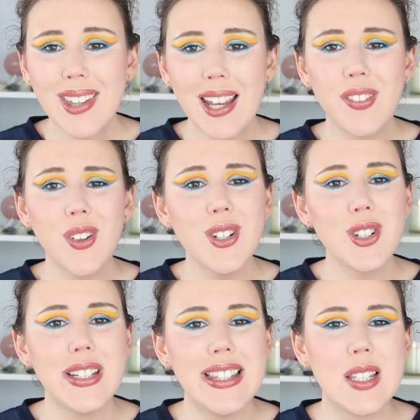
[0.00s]
If you
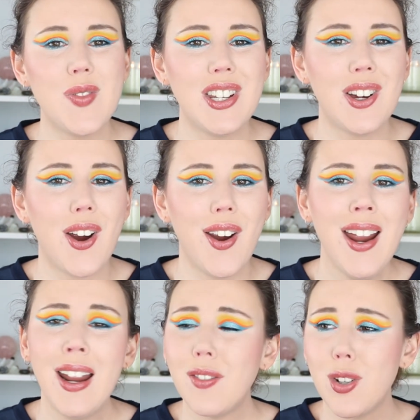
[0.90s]
enjoyed this video,
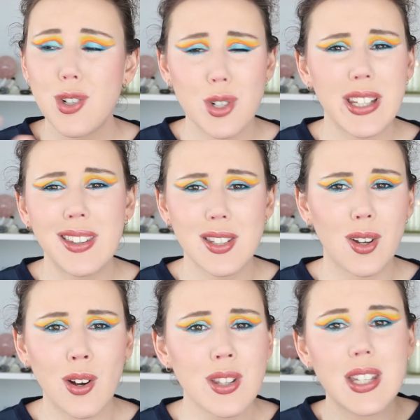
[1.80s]
if you enjoyed this
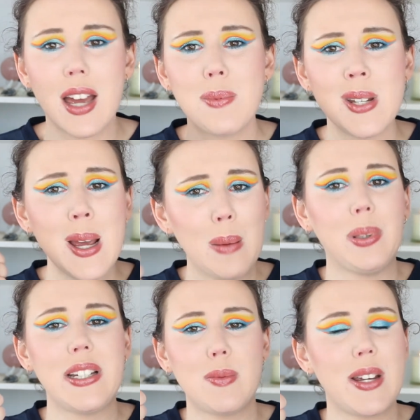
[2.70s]
concept,
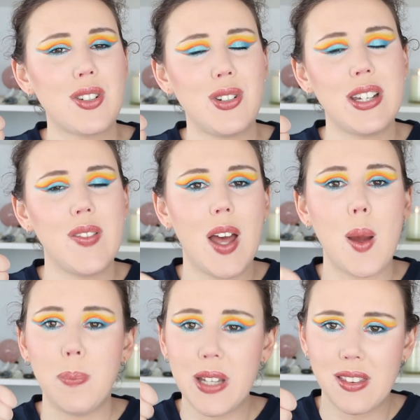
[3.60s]
please make sure you give it
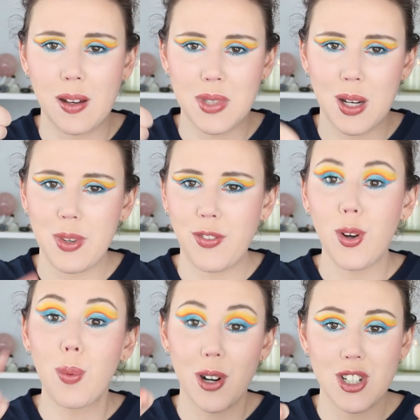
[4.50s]
a big thumbs up. If
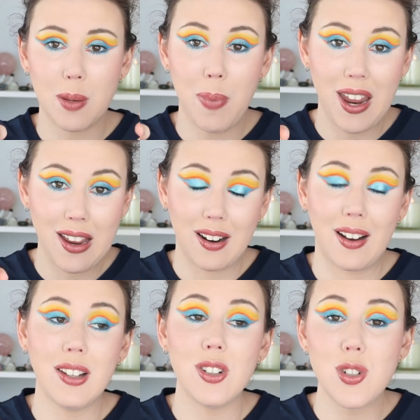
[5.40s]
you're a project
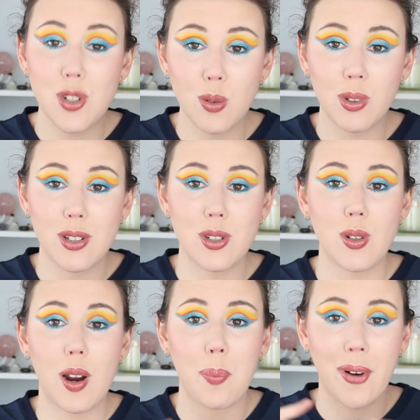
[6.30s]
panner and you do want to
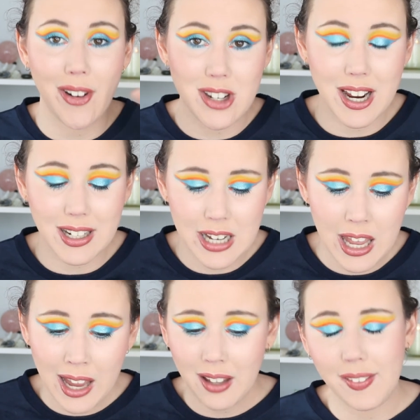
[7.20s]
do a project
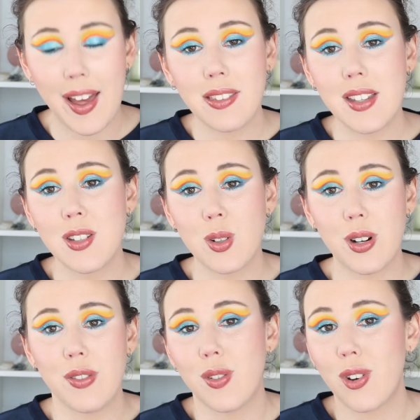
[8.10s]
like this,
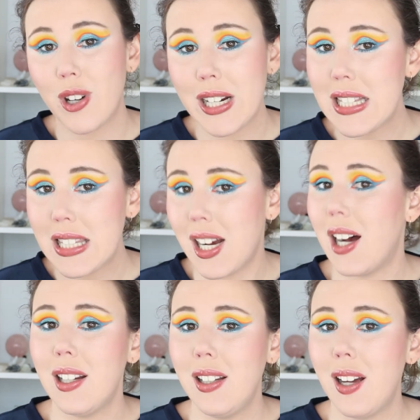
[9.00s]
or if you've already
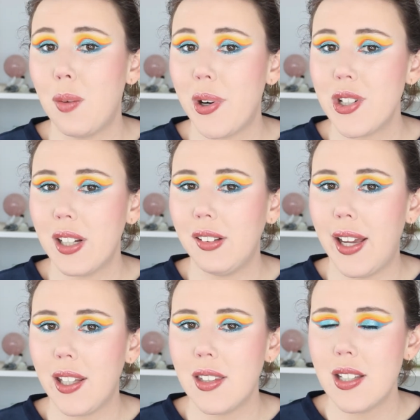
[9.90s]
started a project
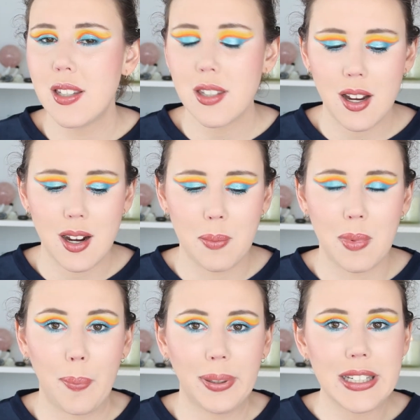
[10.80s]
like this,
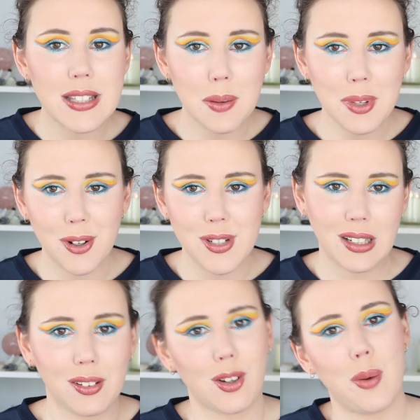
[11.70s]
please let me know
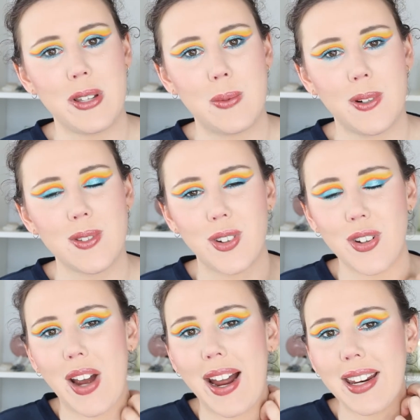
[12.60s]
in the comments box
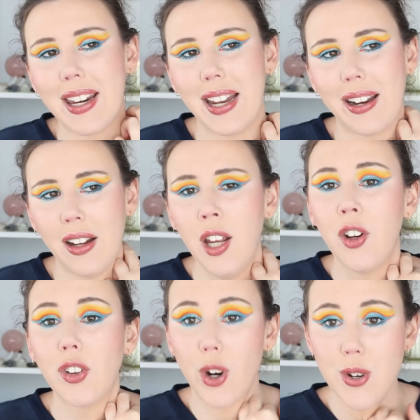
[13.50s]
so I can
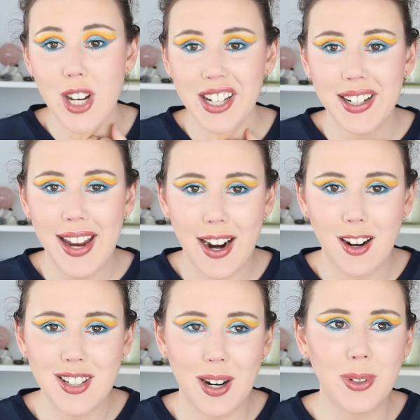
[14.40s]
go check it
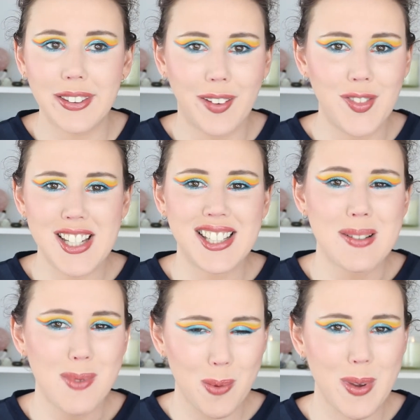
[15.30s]
out. I would love to
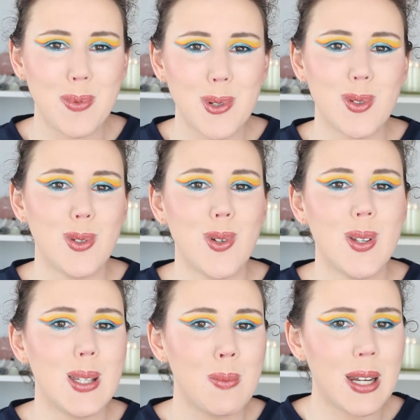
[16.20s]
see more people
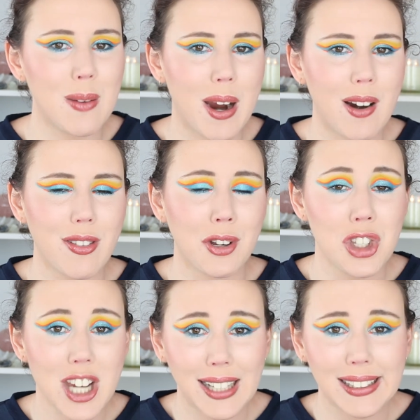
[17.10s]
do the mini
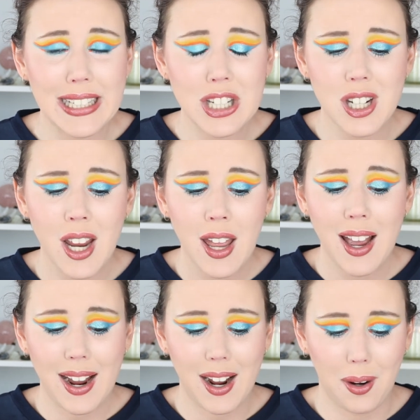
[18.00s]
marathon challenge.
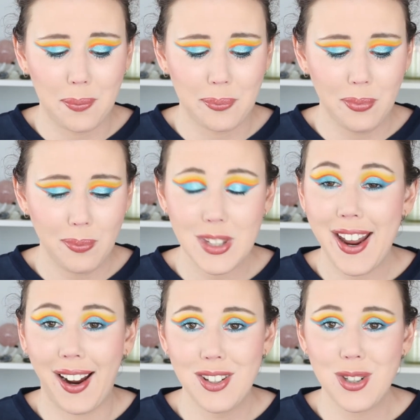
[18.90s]

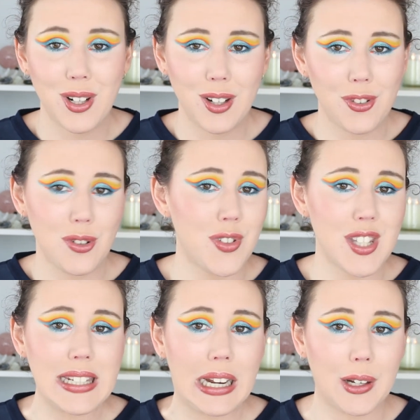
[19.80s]
Yeah, so if you've
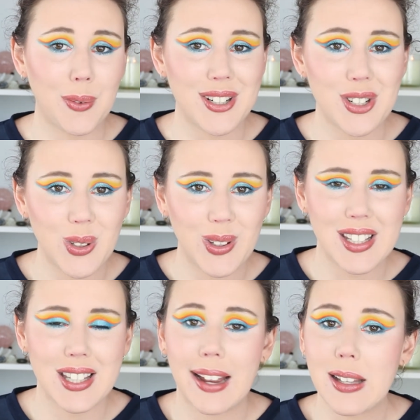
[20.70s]
seen anyone do
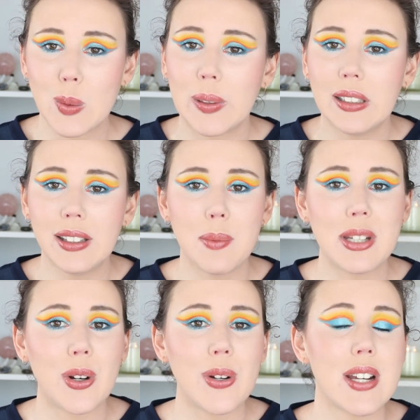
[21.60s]
this as well, let me
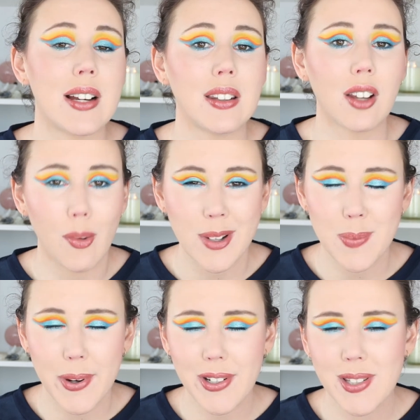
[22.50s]
know down in the
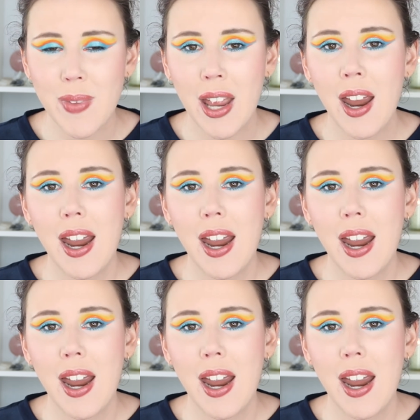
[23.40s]
comments box.